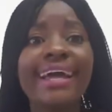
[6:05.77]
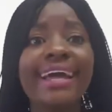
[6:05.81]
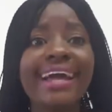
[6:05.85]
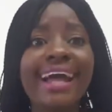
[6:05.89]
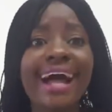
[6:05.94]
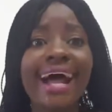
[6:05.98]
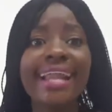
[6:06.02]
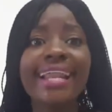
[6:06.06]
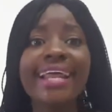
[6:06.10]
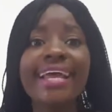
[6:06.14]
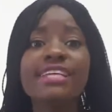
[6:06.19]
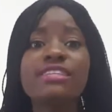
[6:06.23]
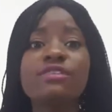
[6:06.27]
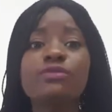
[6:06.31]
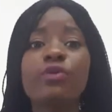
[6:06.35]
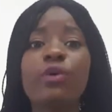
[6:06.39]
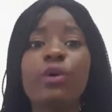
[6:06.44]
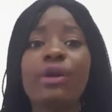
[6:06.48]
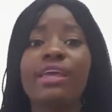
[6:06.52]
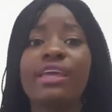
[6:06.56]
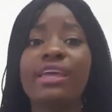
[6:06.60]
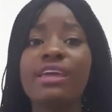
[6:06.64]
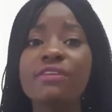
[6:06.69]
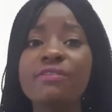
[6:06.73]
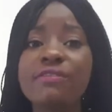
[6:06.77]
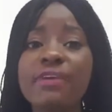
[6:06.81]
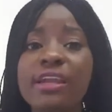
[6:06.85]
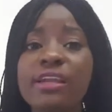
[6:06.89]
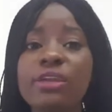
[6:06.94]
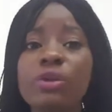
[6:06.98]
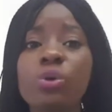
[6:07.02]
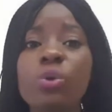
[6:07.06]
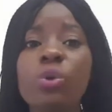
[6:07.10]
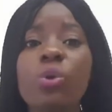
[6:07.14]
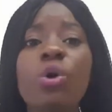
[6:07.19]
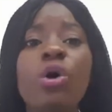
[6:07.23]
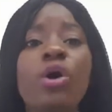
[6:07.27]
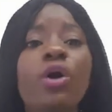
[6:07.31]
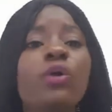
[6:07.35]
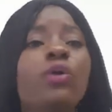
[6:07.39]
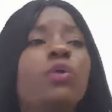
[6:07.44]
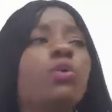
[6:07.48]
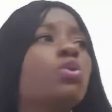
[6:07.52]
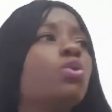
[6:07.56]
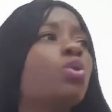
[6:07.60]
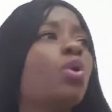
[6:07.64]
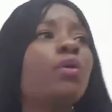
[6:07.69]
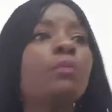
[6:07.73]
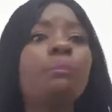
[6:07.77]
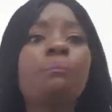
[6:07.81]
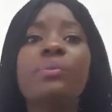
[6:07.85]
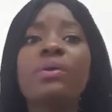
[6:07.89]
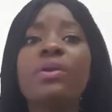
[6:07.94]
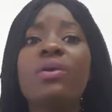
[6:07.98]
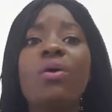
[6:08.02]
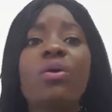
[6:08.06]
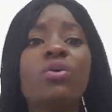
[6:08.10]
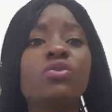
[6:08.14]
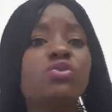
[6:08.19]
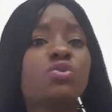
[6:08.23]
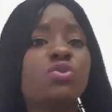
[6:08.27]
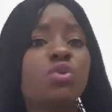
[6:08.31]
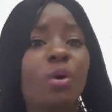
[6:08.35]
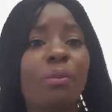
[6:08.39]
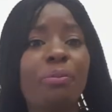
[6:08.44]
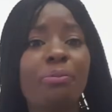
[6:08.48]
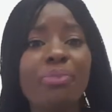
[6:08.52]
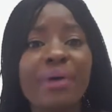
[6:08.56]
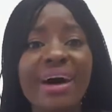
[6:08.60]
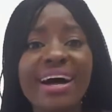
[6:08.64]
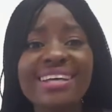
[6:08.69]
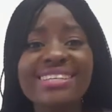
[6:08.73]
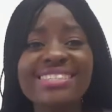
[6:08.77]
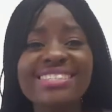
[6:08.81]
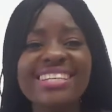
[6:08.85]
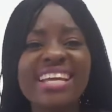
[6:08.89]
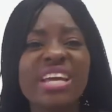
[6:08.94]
God has forgiven you. You don't belong to your past